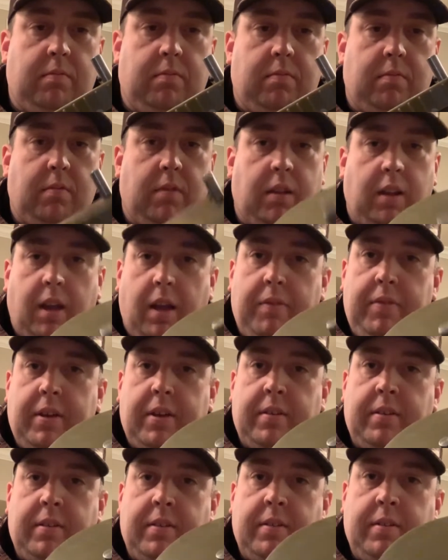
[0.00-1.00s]
Love
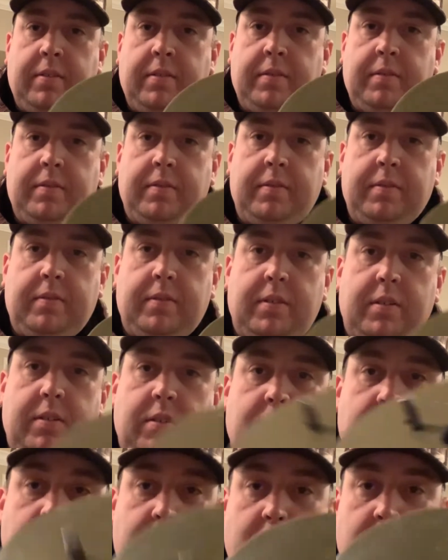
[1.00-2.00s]
it.
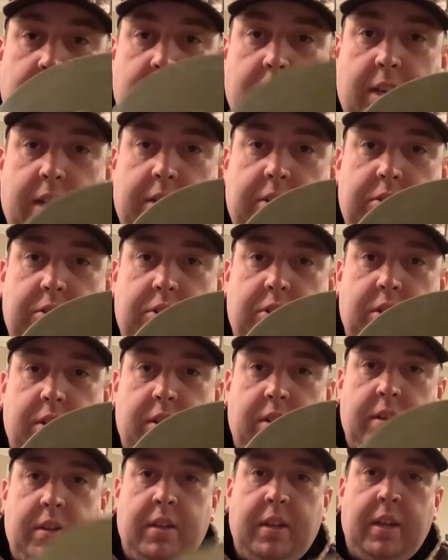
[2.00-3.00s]
Use it like you
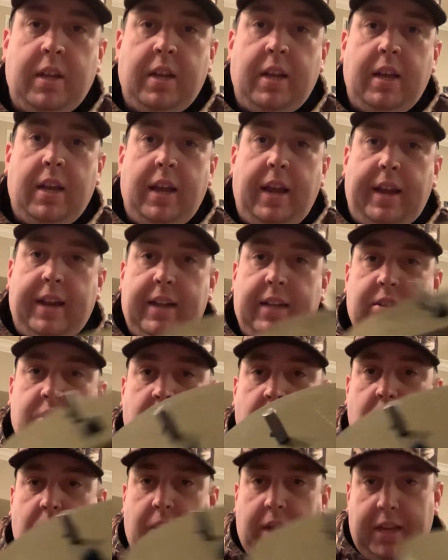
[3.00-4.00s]
should. And as
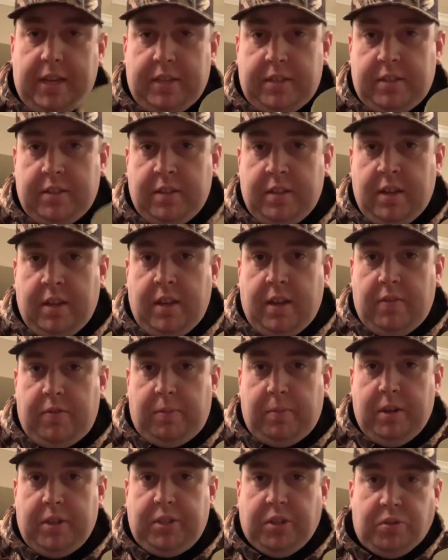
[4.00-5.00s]
always,
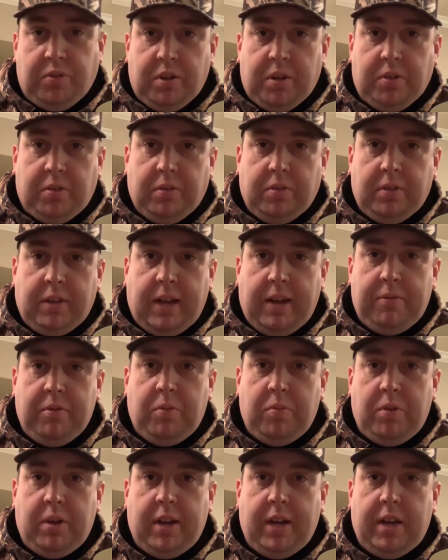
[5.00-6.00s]
from us at Critical
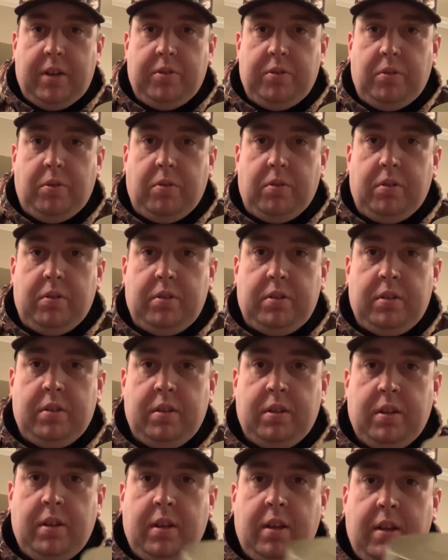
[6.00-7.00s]
911 Outdoors,
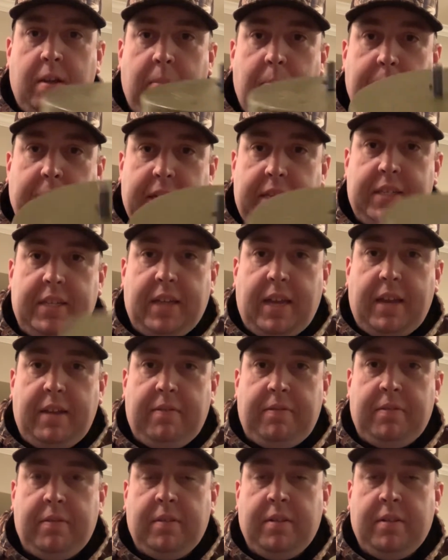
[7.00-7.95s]
be safe